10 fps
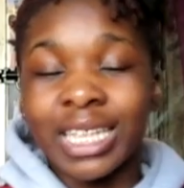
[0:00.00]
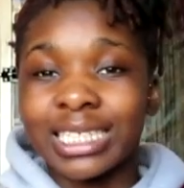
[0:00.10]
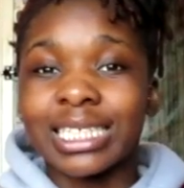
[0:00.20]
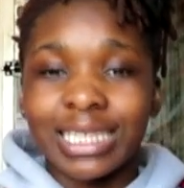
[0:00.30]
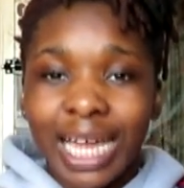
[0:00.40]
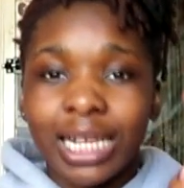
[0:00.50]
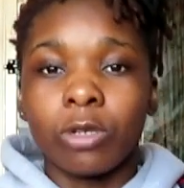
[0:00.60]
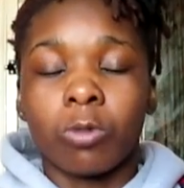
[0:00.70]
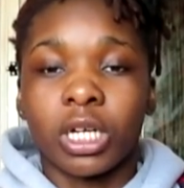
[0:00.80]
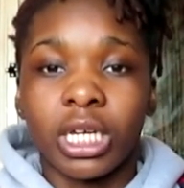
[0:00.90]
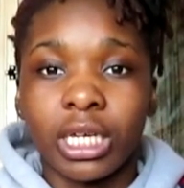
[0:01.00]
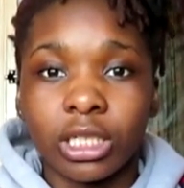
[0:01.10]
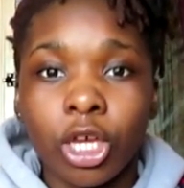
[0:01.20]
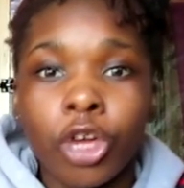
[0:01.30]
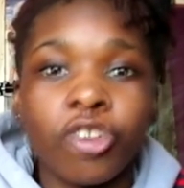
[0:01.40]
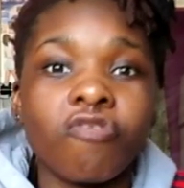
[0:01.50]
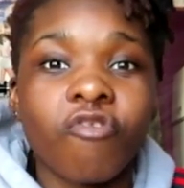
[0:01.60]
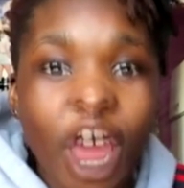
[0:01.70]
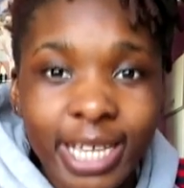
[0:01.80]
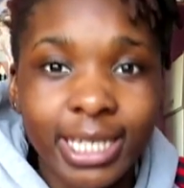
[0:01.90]
exactly what it is. You're
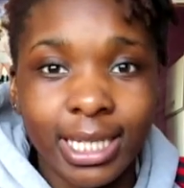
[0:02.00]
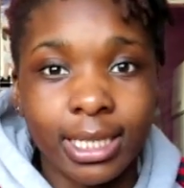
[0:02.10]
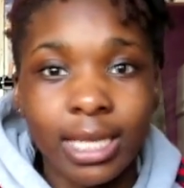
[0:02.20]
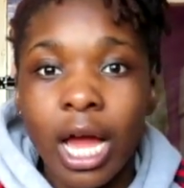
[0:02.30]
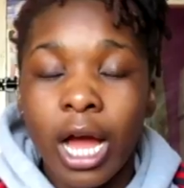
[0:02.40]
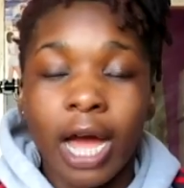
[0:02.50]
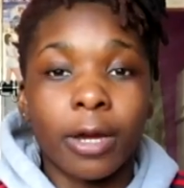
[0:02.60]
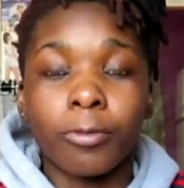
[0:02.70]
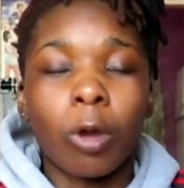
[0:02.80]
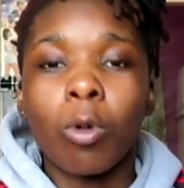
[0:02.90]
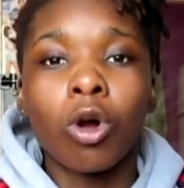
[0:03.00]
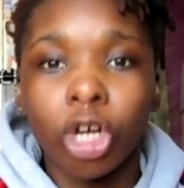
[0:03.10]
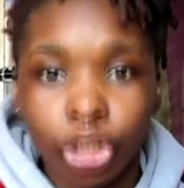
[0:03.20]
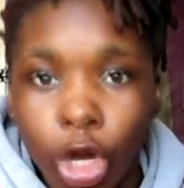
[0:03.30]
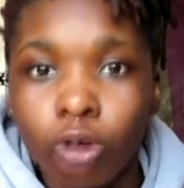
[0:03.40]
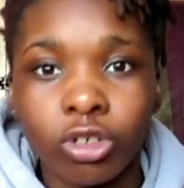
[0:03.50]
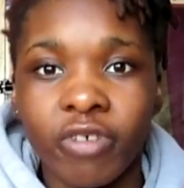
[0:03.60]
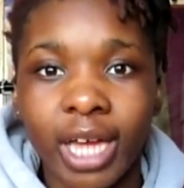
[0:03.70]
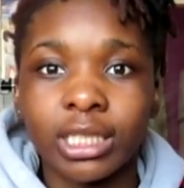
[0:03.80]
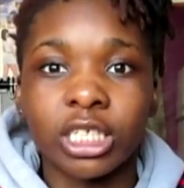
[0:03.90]
racist, and I won't condone your
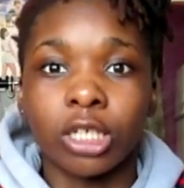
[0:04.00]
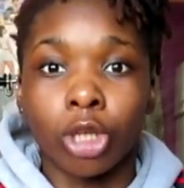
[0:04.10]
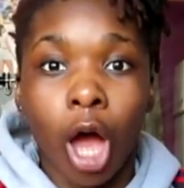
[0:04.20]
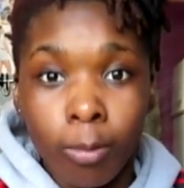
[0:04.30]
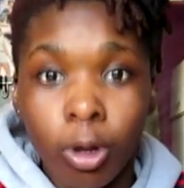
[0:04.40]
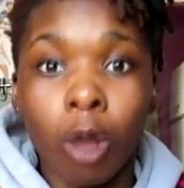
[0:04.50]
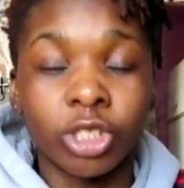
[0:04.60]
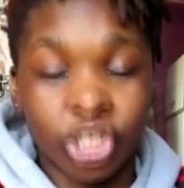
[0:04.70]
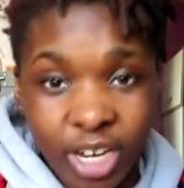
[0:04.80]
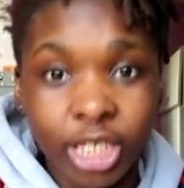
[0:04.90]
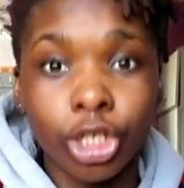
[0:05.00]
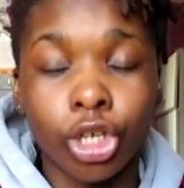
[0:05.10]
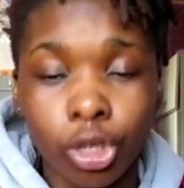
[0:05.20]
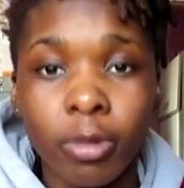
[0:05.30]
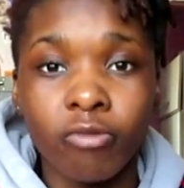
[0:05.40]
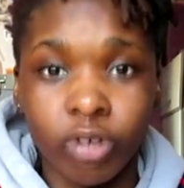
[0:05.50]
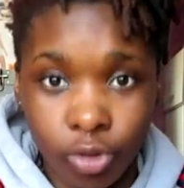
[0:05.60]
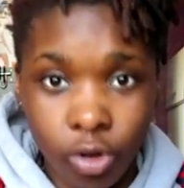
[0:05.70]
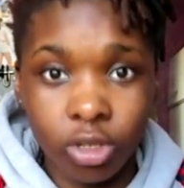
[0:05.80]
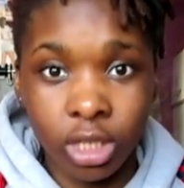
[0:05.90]
racism. So I'm going straight to human
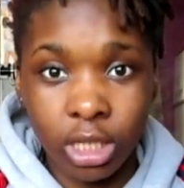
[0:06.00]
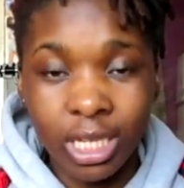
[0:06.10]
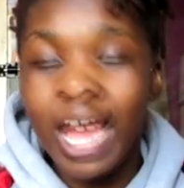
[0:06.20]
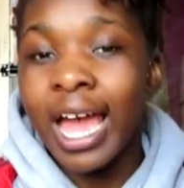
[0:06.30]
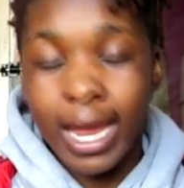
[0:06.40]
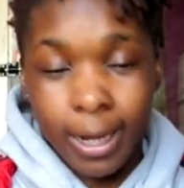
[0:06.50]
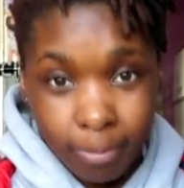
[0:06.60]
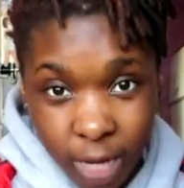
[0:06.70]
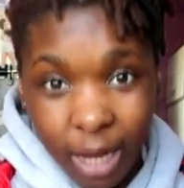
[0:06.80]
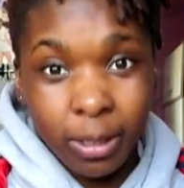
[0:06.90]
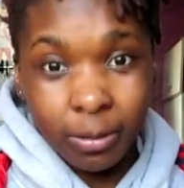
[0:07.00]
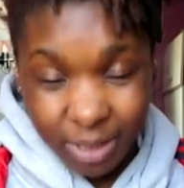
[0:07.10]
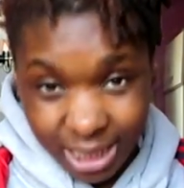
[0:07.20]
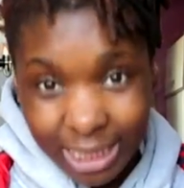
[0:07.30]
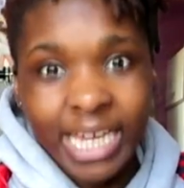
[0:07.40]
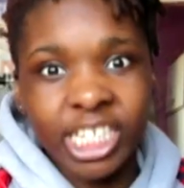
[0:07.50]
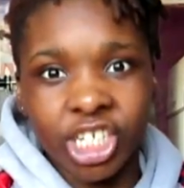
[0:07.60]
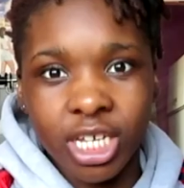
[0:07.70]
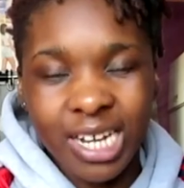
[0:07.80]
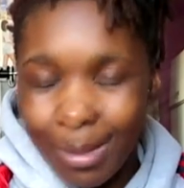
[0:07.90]
resources, and I'm
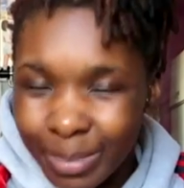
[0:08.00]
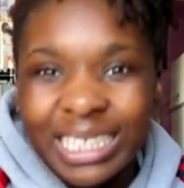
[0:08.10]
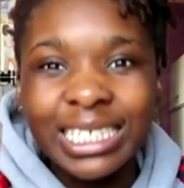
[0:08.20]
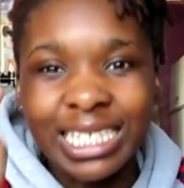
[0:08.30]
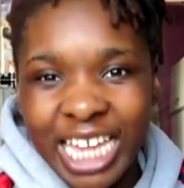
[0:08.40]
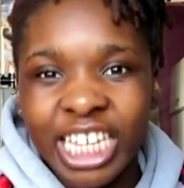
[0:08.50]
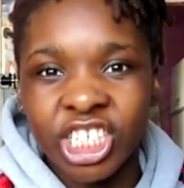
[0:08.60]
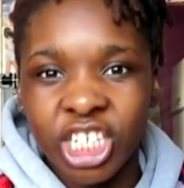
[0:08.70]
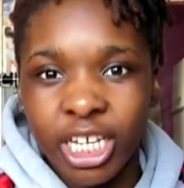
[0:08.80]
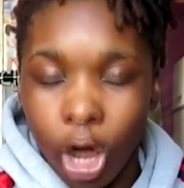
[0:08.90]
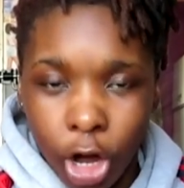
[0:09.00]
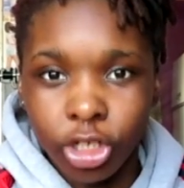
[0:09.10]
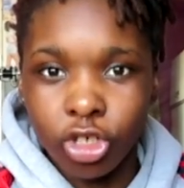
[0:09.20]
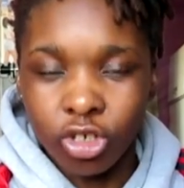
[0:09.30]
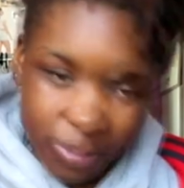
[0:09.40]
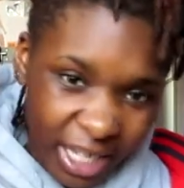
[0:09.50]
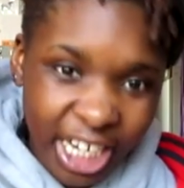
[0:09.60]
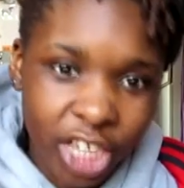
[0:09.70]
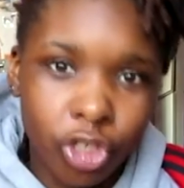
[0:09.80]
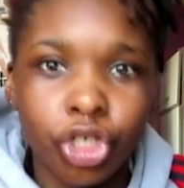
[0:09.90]
snitching. I'm snitching on you. I'm gonna
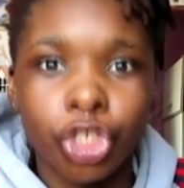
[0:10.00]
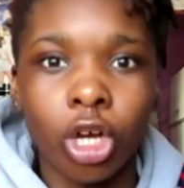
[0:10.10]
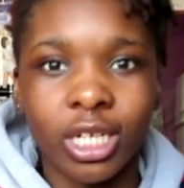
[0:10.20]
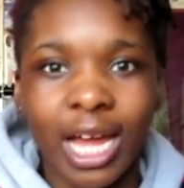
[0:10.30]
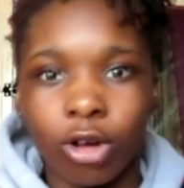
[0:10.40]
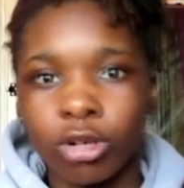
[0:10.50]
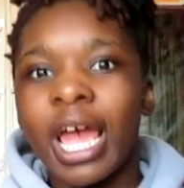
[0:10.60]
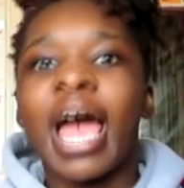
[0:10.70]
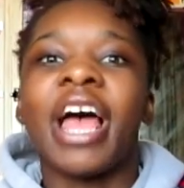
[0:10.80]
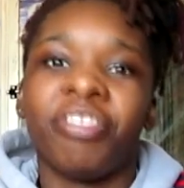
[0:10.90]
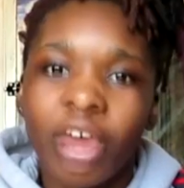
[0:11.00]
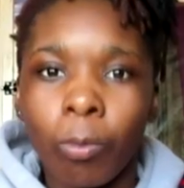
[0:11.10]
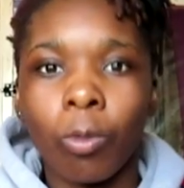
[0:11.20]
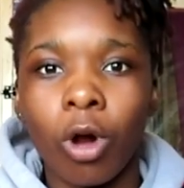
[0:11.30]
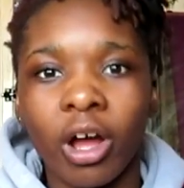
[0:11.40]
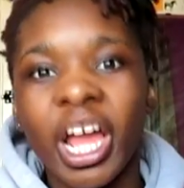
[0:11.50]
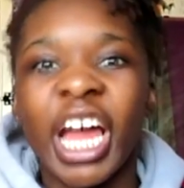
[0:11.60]
get you shut down. And then what?